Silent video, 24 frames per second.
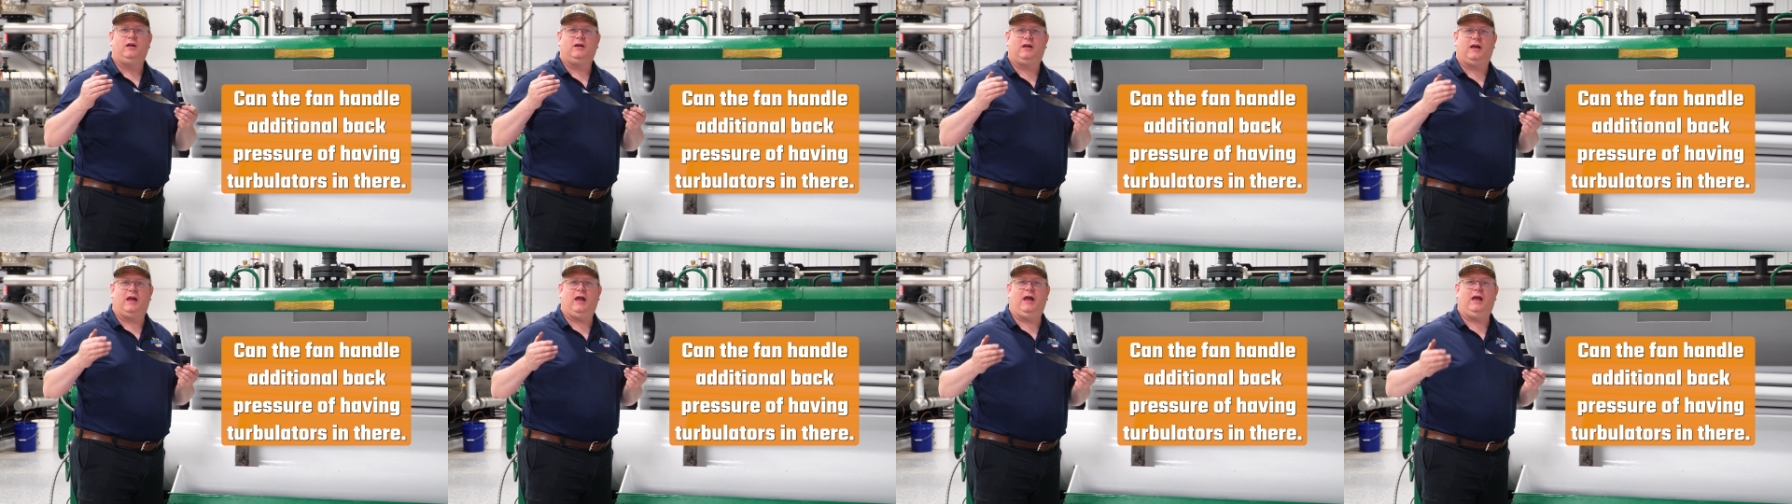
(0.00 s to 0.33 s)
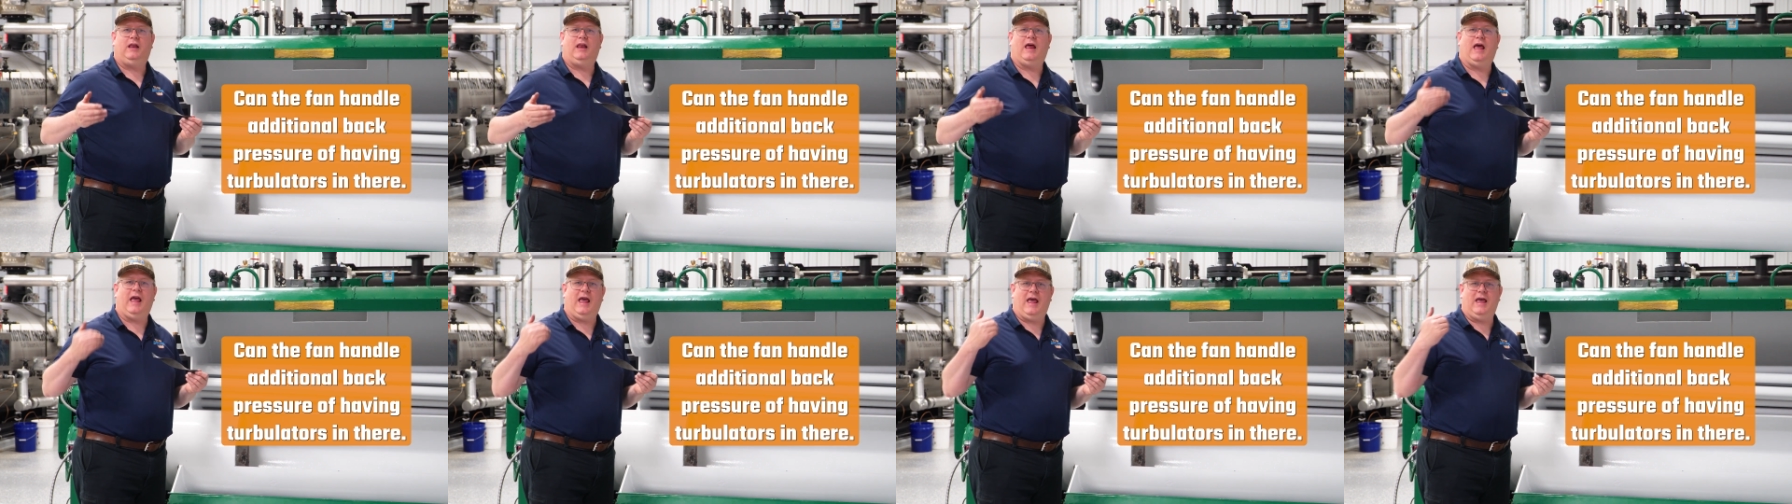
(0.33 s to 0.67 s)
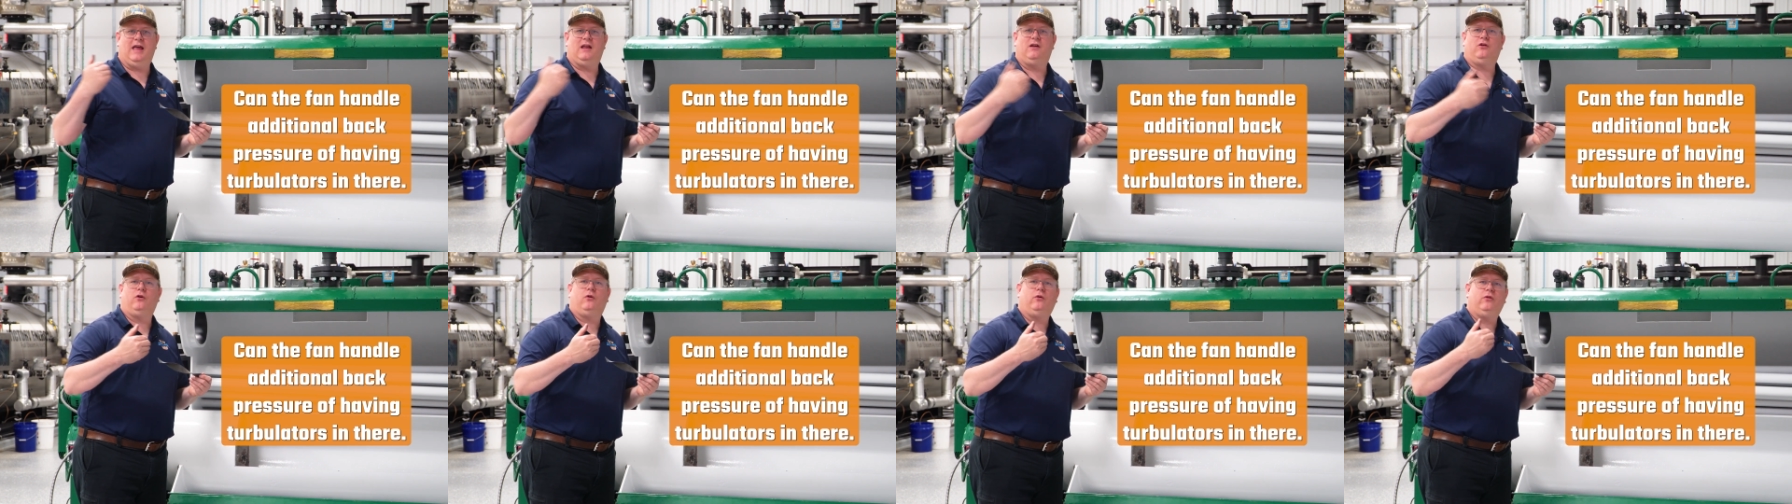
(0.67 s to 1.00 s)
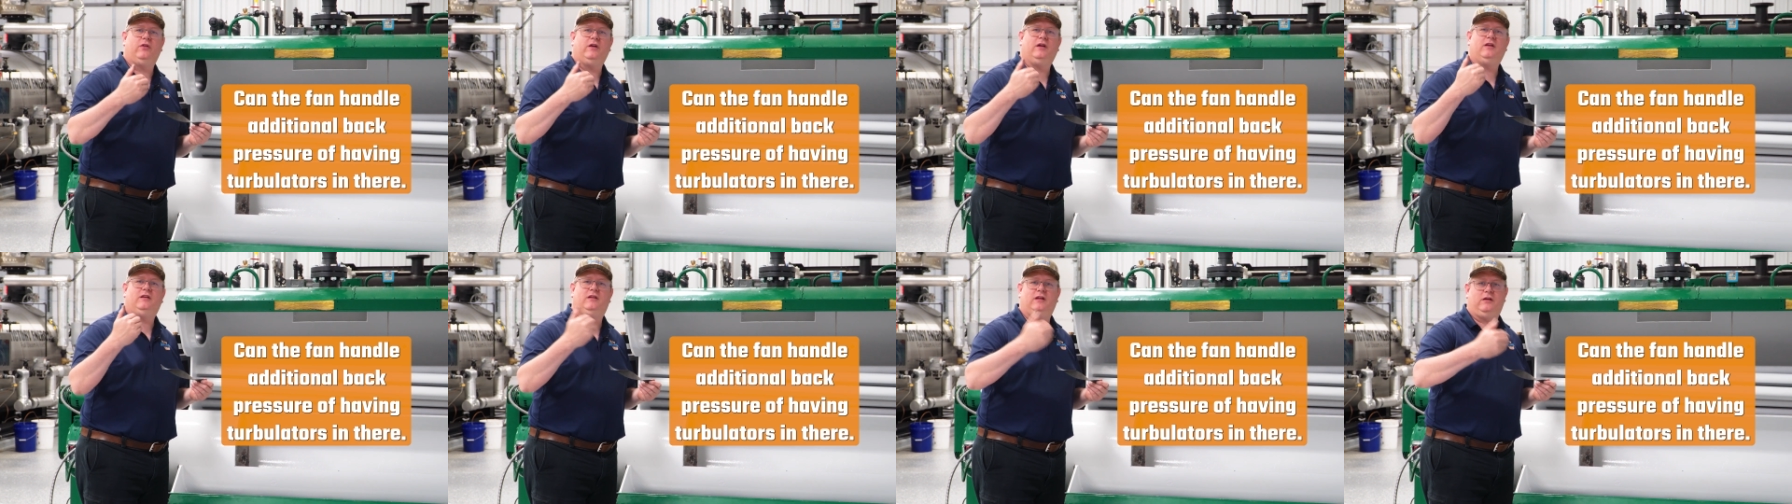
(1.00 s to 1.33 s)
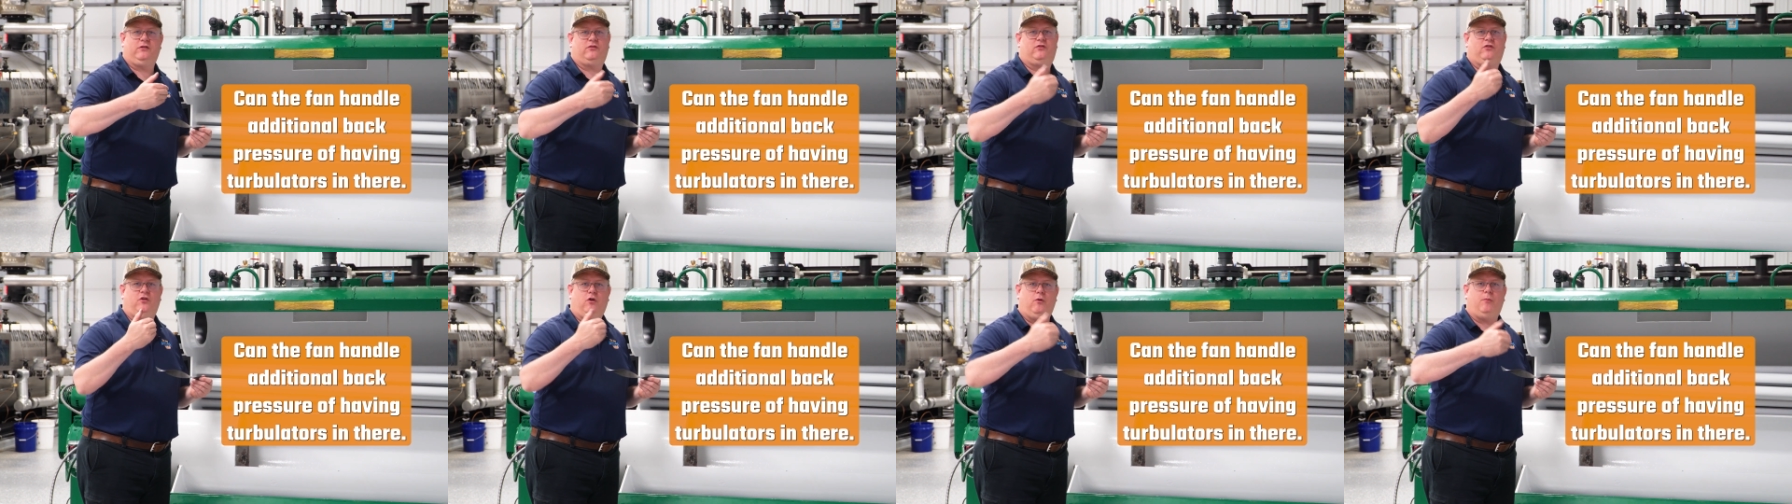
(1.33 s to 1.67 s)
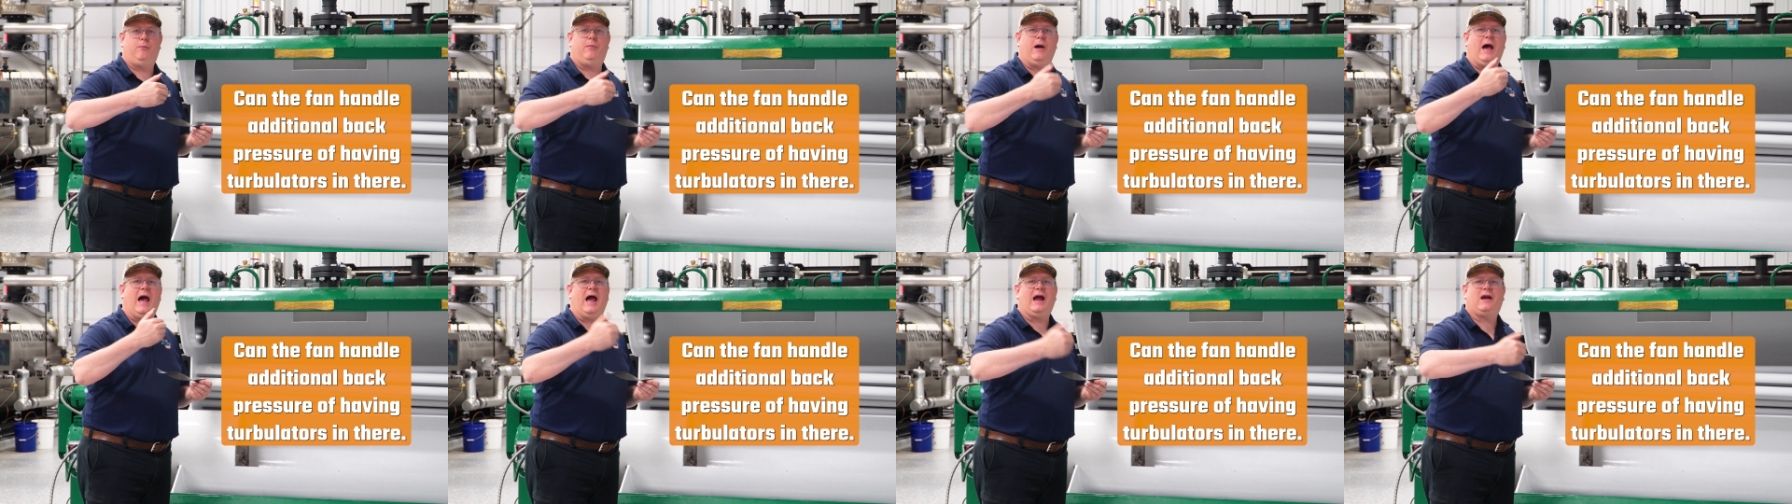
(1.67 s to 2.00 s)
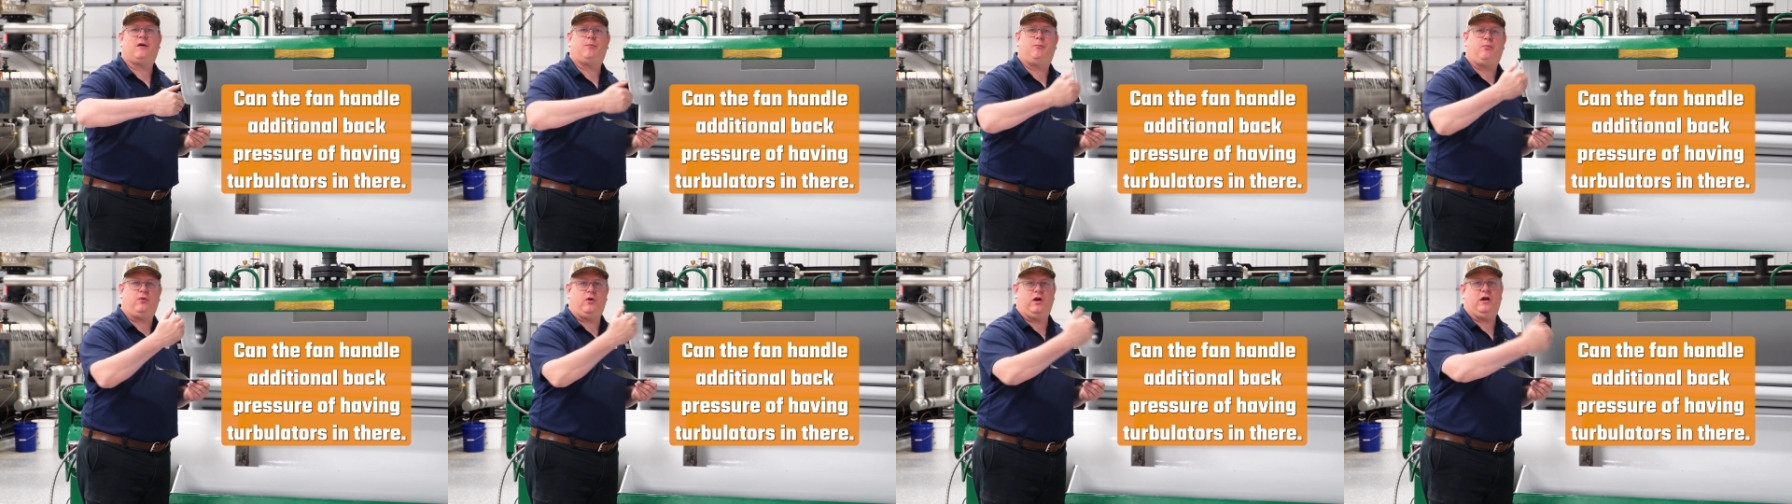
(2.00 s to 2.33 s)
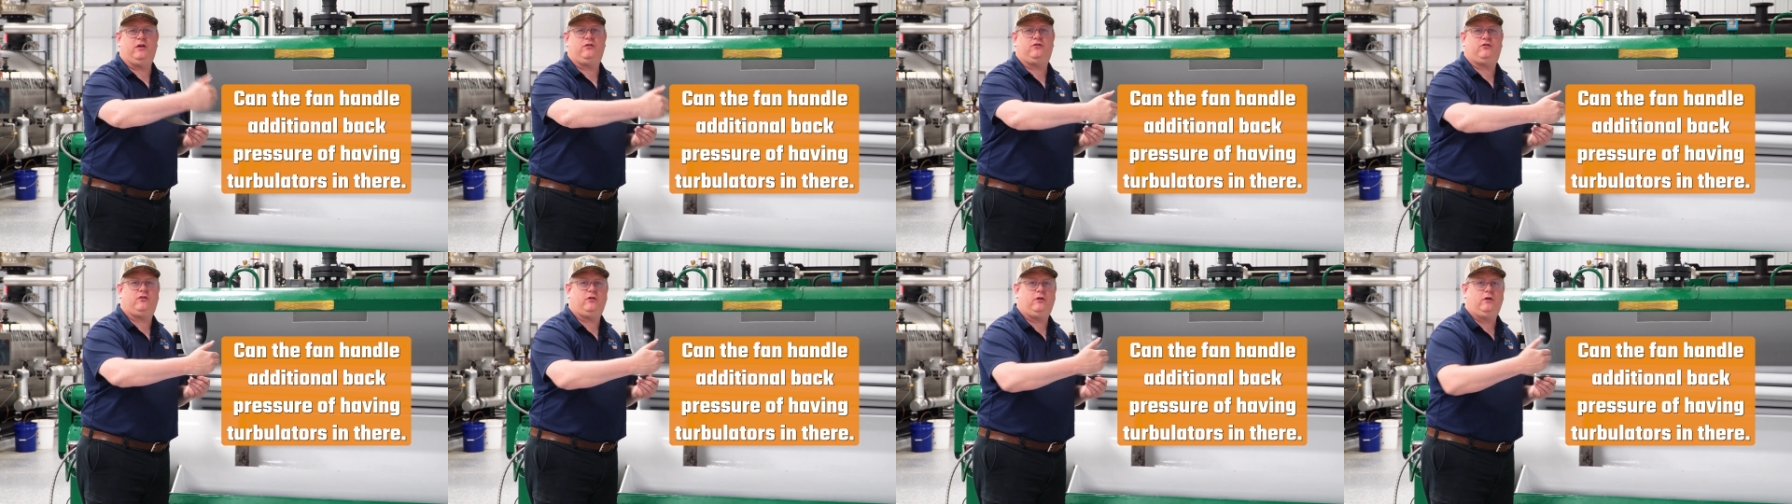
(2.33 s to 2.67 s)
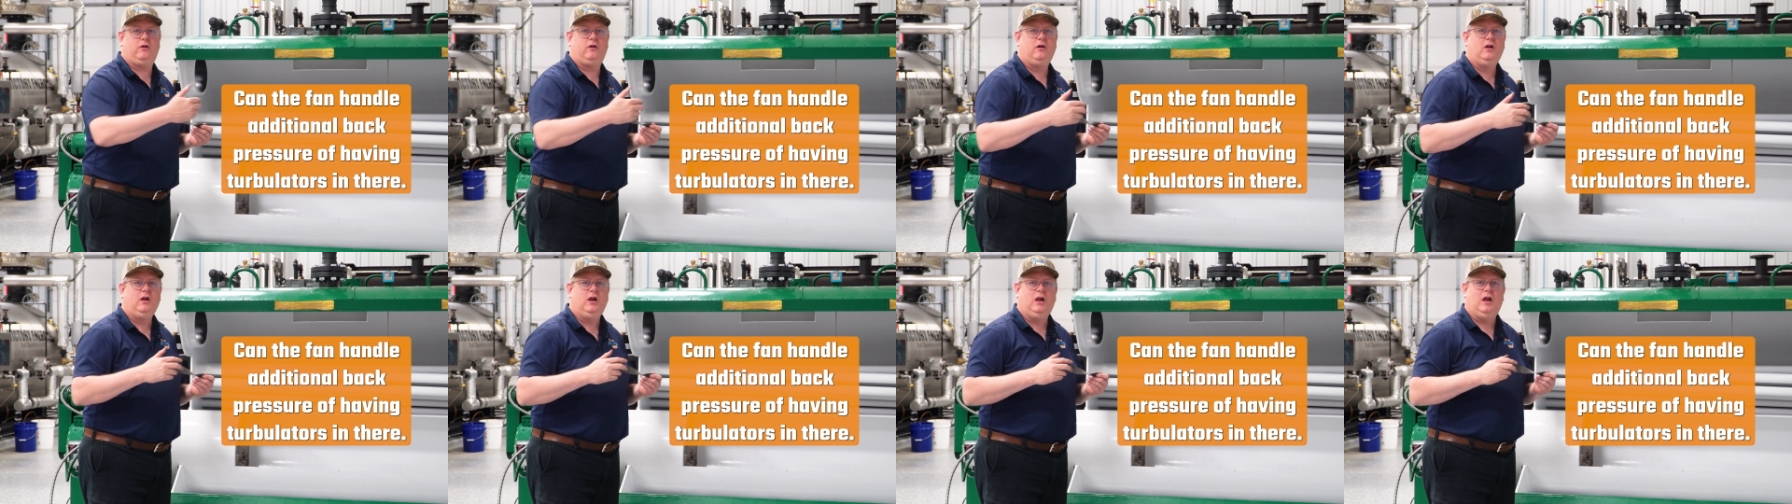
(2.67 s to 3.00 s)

can handle the additional back pressure